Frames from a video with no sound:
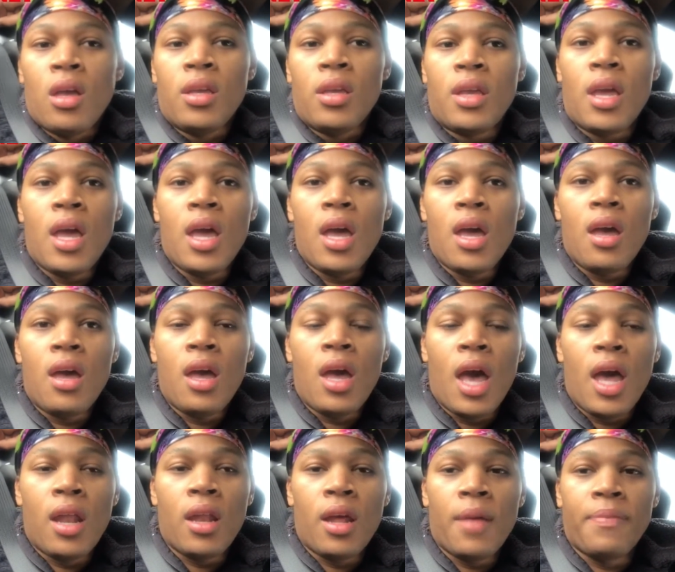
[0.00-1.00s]
yeah,
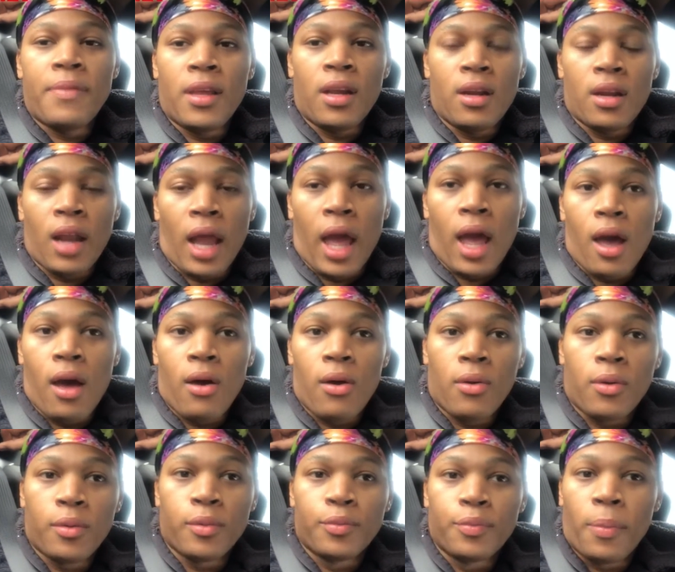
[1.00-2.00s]
headed up there
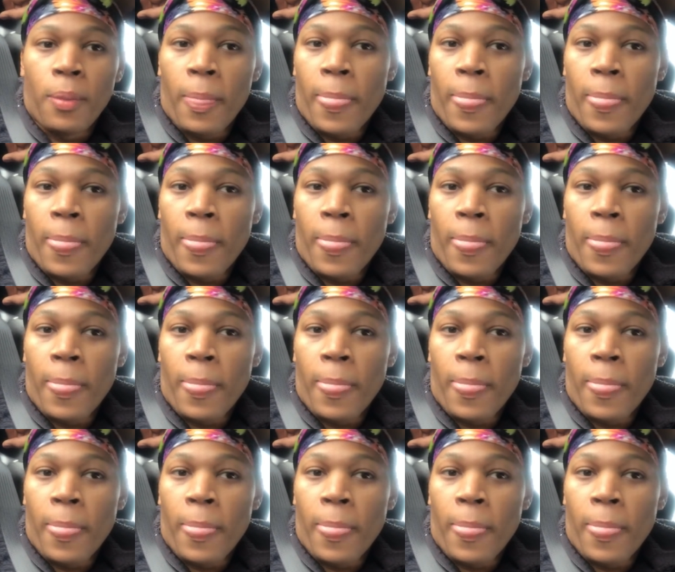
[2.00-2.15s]
now.